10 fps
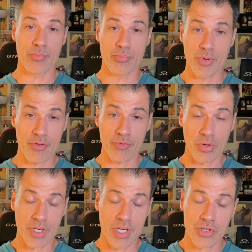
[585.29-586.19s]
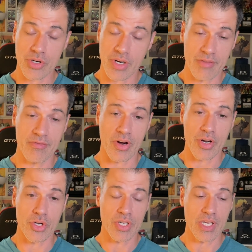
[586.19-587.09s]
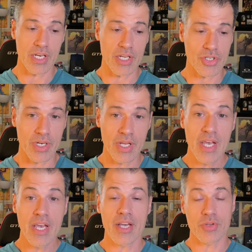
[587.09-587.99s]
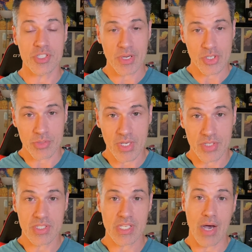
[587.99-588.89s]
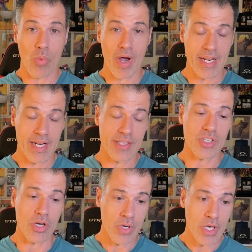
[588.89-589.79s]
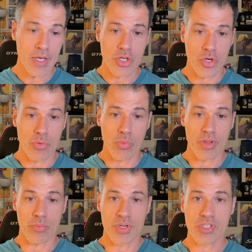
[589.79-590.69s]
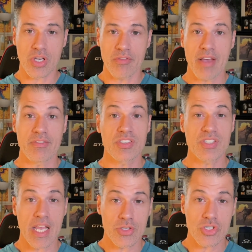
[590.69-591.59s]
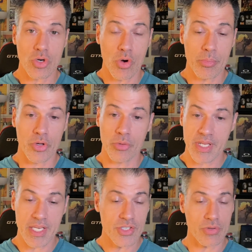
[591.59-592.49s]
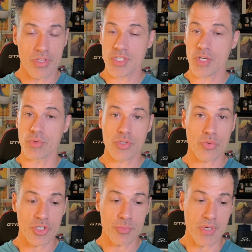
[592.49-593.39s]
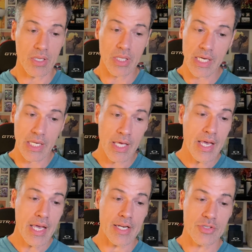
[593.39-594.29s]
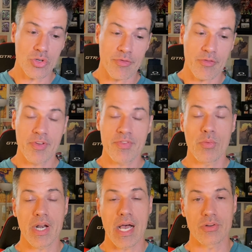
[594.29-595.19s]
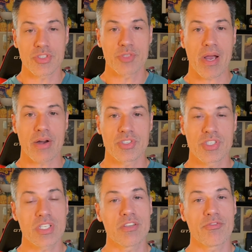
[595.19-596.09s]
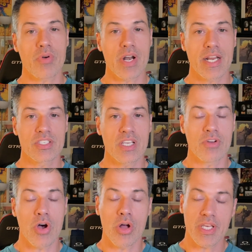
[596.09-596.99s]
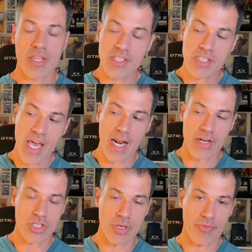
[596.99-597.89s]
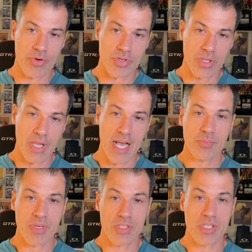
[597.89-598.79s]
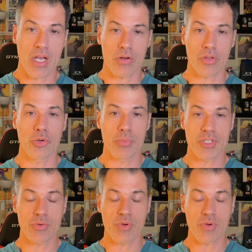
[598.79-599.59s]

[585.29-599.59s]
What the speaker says: beautiful looking shirt in very good condition, especially because it's got white in it. So, you run the risk of having stains show up a little bit easier. This thing was crispy clean, and it sold for $51. This buyer is $64.97 all in. These cannot ship first class because they are a little bit too